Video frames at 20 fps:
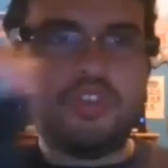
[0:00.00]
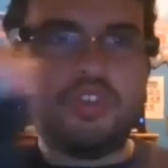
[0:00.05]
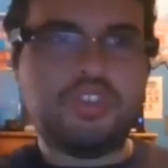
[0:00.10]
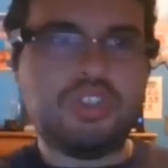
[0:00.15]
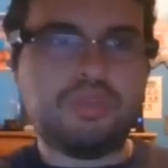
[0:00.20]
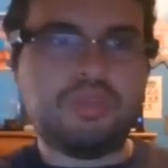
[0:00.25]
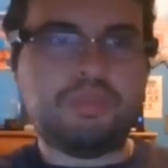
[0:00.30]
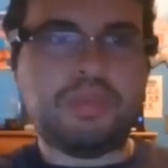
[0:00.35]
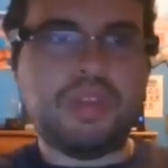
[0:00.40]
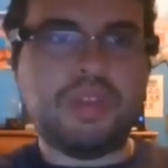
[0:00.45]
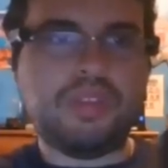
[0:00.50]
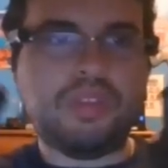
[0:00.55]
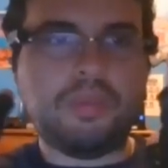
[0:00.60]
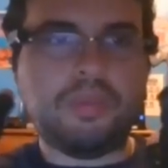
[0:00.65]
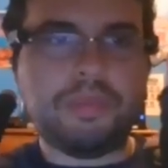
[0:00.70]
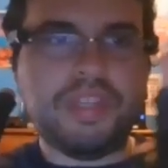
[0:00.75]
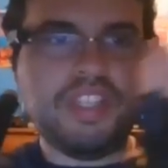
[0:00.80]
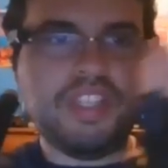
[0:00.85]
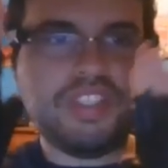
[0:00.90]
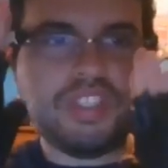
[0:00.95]
just put
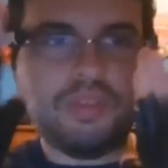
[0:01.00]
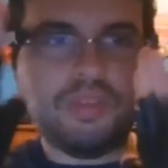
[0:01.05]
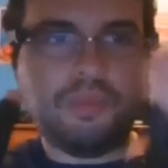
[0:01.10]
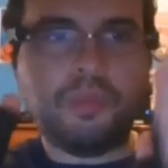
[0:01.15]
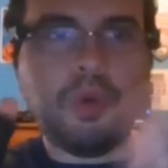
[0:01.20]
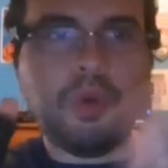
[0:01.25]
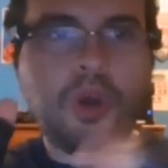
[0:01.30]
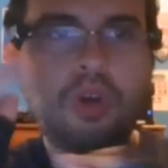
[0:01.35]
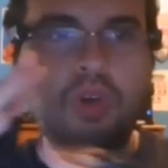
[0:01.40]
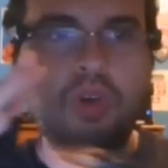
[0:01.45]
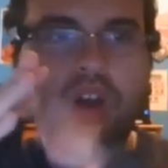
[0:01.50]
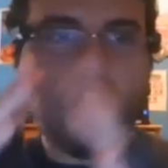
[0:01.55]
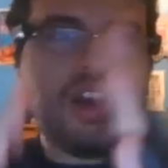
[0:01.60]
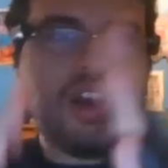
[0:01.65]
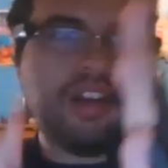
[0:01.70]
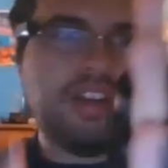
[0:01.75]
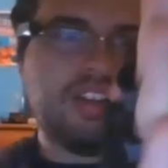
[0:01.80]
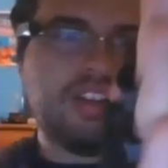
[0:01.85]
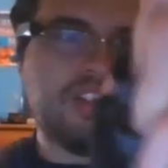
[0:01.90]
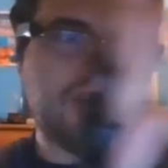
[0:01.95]
the piece of wool
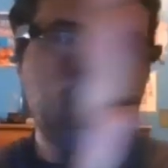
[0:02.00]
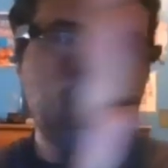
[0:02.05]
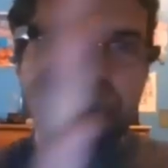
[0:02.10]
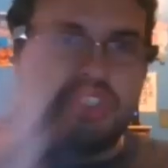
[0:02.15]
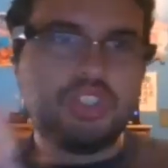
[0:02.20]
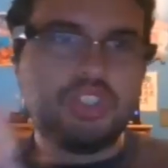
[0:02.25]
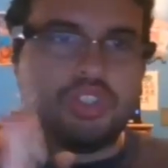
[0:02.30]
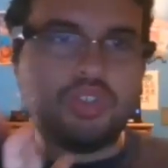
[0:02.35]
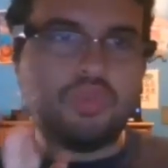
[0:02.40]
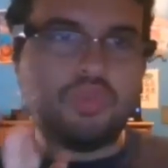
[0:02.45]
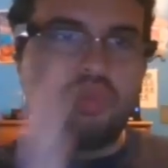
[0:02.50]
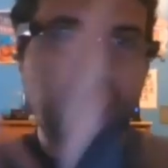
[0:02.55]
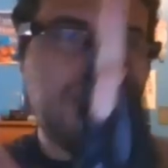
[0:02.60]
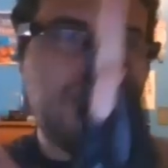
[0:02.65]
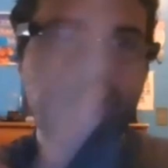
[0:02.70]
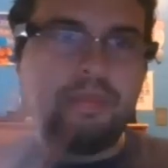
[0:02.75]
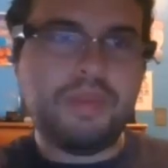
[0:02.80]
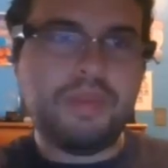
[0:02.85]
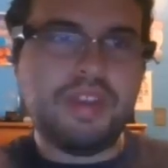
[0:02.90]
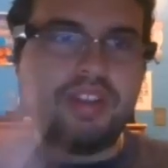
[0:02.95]
on and then
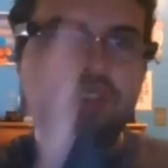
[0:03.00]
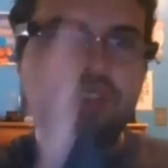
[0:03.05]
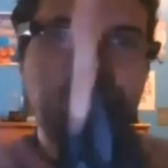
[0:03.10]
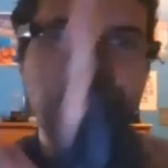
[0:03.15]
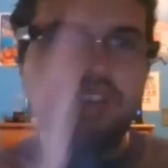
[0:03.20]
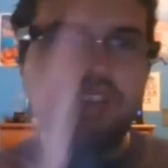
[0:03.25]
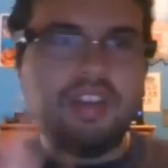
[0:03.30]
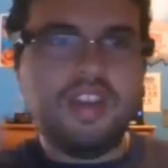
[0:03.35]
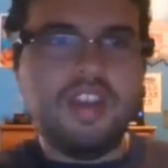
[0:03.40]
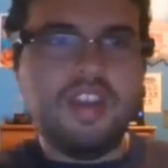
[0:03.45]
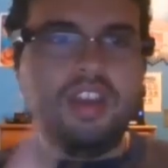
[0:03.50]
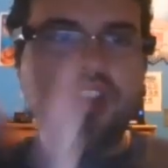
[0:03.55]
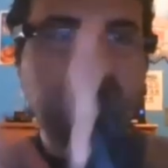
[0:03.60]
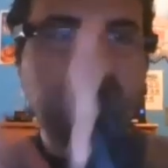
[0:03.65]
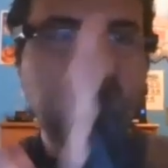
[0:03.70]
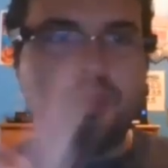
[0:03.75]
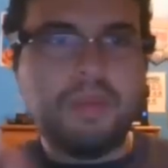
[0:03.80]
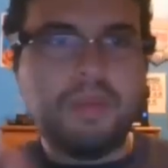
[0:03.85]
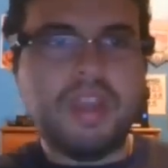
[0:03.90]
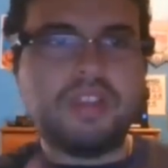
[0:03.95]
scrape it
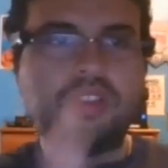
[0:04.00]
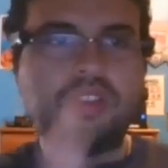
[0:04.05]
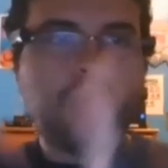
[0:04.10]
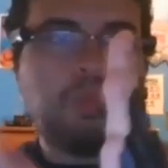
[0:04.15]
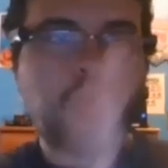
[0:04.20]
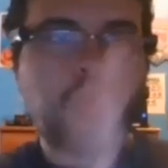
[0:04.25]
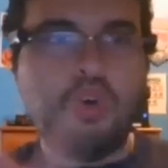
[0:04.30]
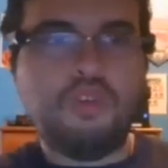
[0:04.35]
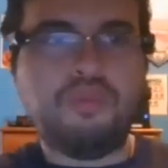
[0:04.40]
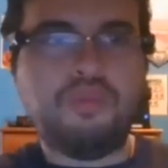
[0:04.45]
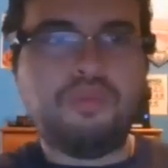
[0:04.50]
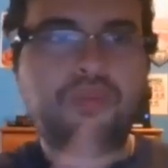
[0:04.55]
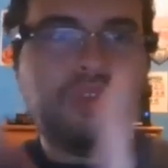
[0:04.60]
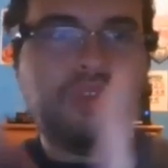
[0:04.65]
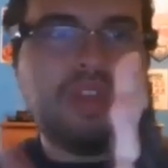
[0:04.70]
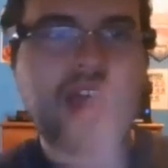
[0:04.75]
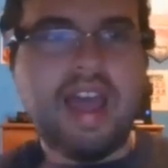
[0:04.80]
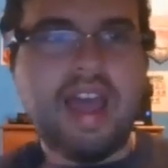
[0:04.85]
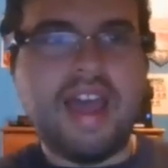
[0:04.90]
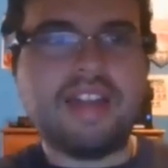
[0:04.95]
to make the wool
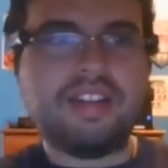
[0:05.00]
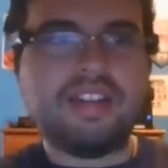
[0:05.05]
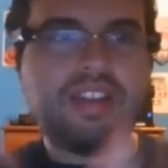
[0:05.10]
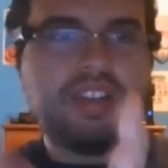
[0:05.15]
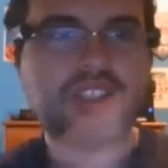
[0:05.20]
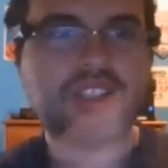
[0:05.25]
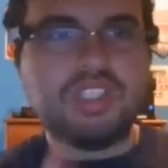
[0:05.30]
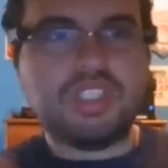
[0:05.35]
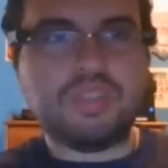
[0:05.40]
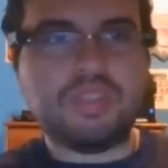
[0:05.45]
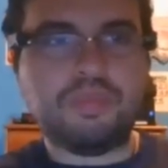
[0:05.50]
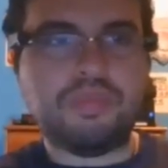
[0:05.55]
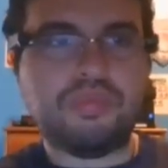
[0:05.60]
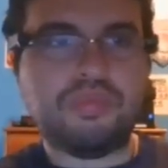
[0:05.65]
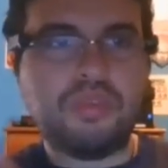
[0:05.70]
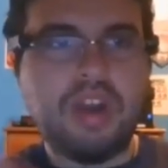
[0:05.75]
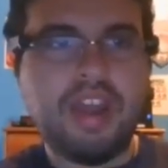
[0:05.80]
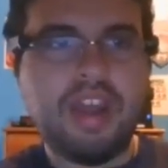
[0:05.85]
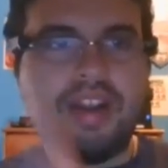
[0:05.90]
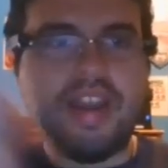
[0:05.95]
flat and
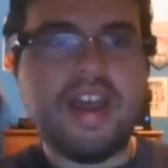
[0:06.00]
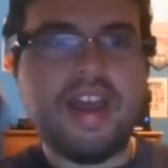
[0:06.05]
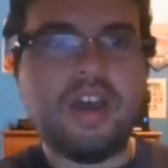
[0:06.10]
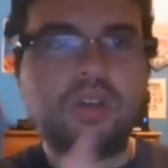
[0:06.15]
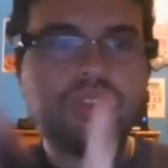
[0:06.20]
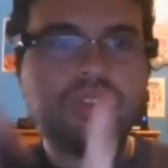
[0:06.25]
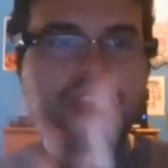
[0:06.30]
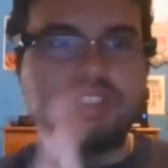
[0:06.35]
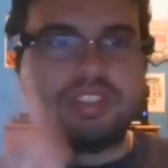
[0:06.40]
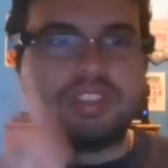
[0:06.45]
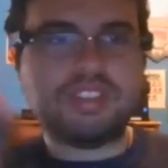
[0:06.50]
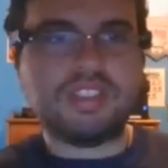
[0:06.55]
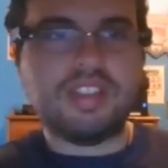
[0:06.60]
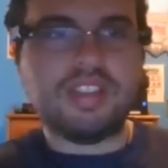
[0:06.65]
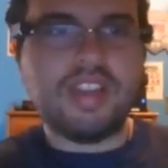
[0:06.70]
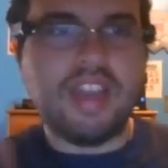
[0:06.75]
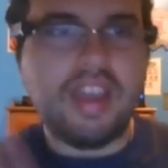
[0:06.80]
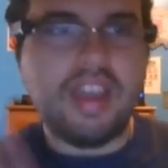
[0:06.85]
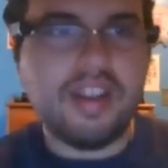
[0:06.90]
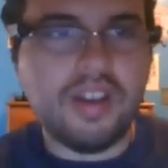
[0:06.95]
spread out
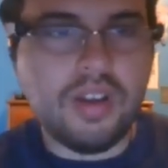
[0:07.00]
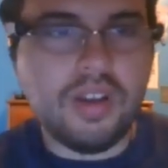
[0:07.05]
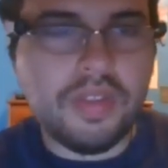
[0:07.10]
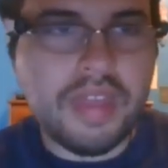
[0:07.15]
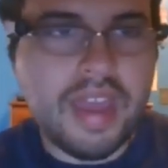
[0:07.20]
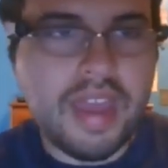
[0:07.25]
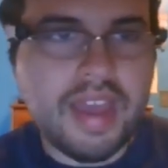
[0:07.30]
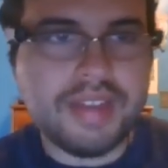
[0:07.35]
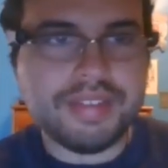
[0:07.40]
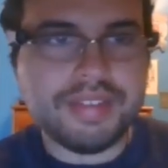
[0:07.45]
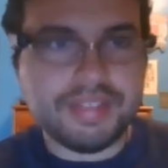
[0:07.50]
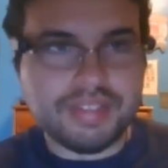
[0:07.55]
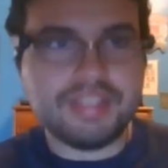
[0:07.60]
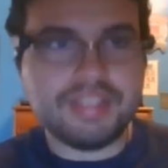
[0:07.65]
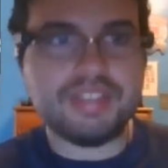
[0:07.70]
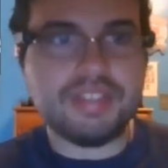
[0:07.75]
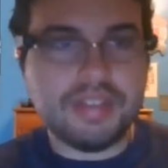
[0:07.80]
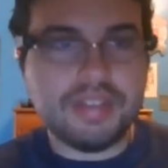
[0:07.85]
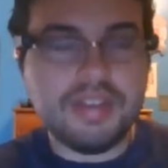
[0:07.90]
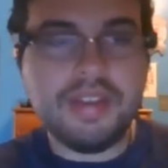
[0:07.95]
and all
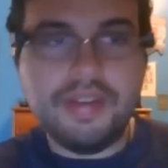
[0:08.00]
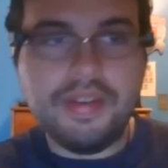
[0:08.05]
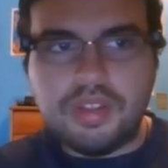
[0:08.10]
that.